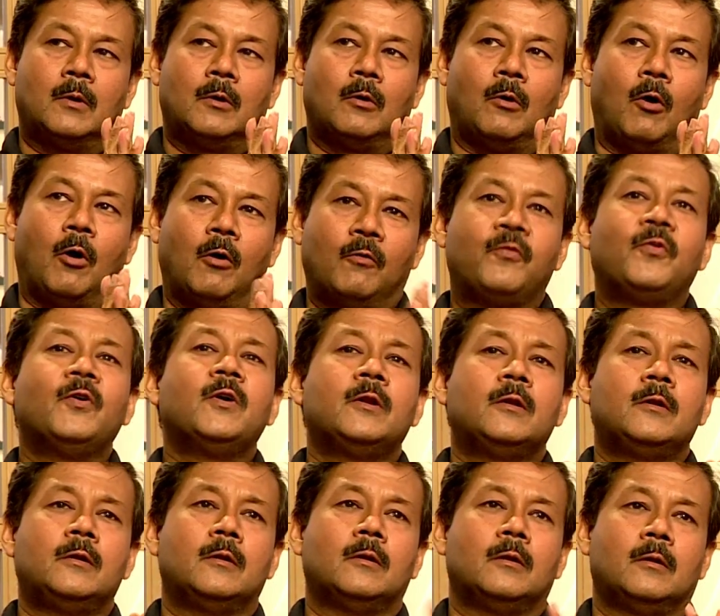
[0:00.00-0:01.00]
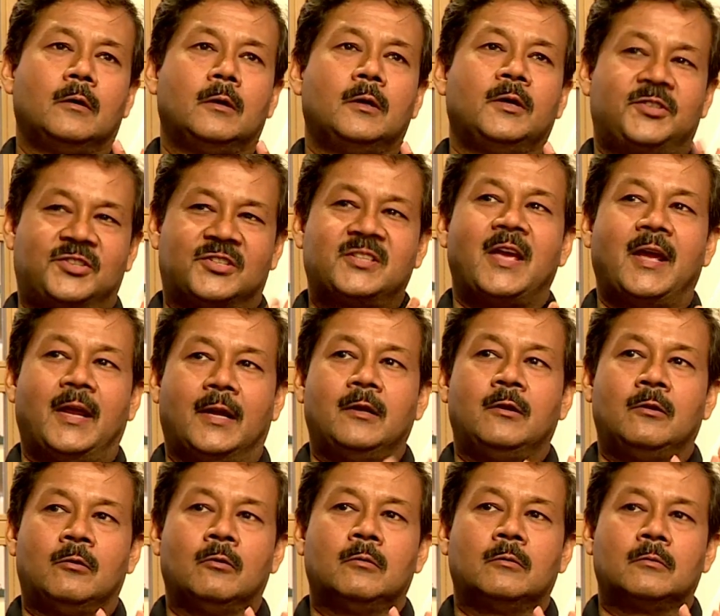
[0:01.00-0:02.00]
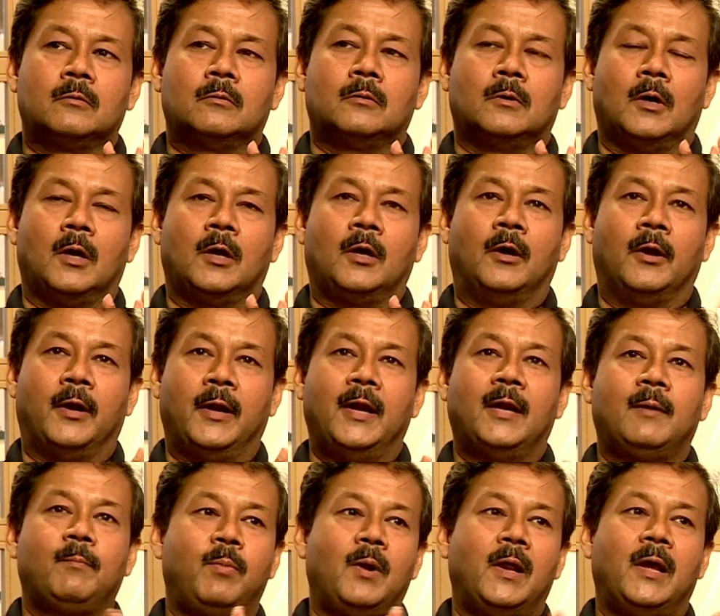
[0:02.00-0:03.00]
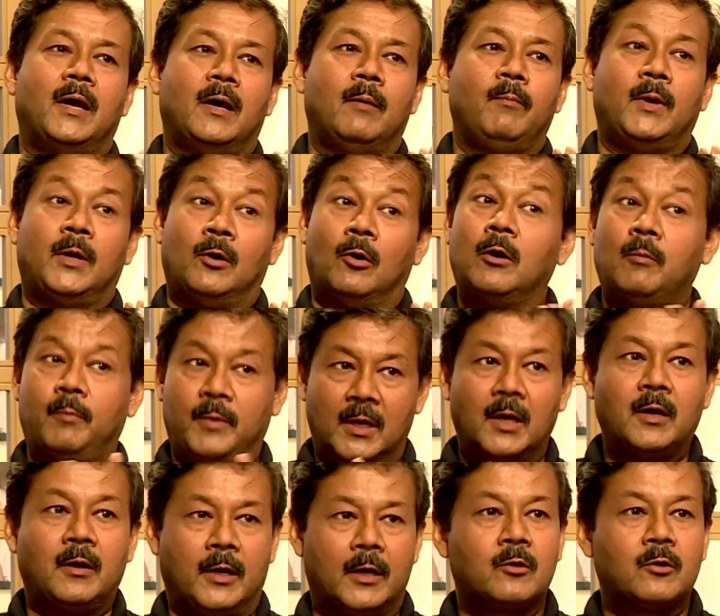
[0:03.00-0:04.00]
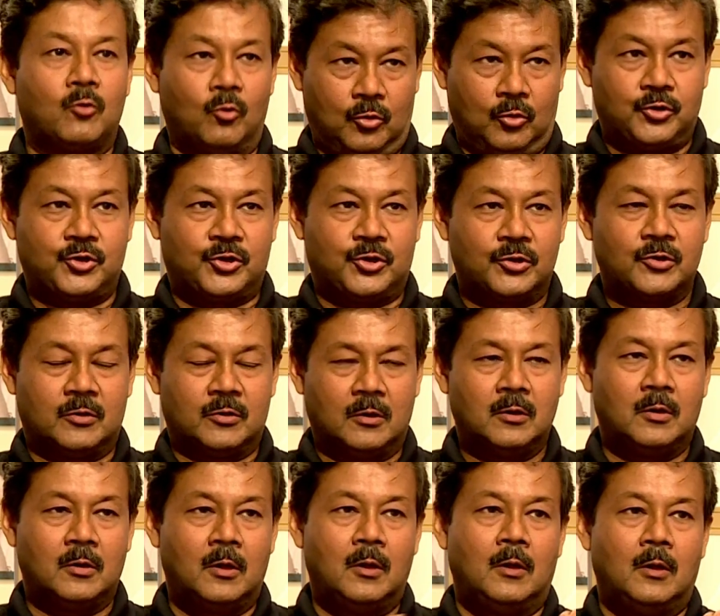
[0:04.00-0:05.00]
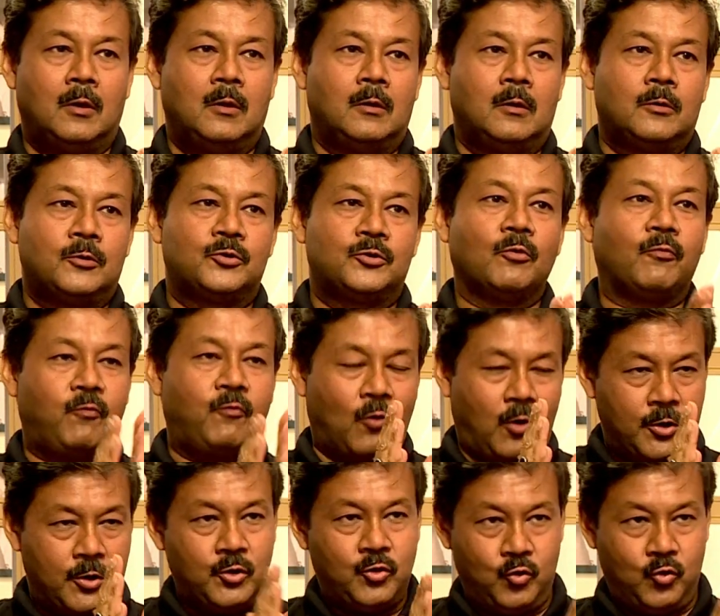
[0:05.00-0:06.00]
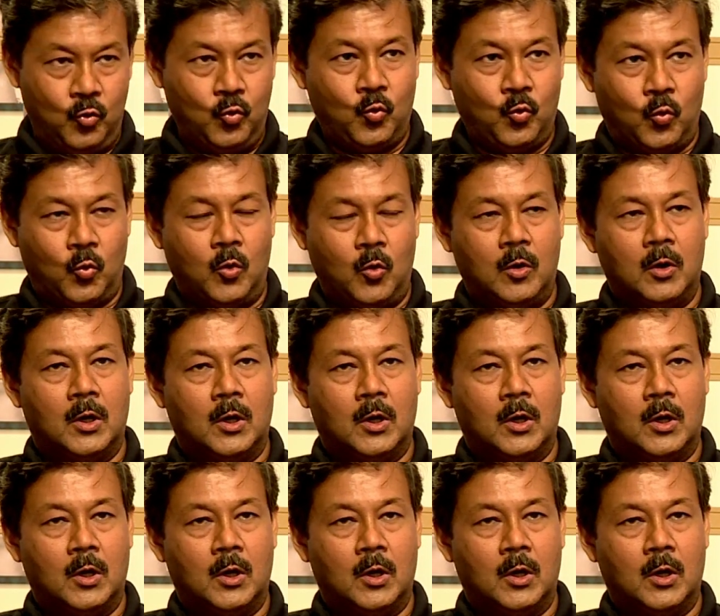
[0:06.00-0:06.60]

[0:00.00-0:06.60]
often it's said, a great player may not be a great coach. So for you,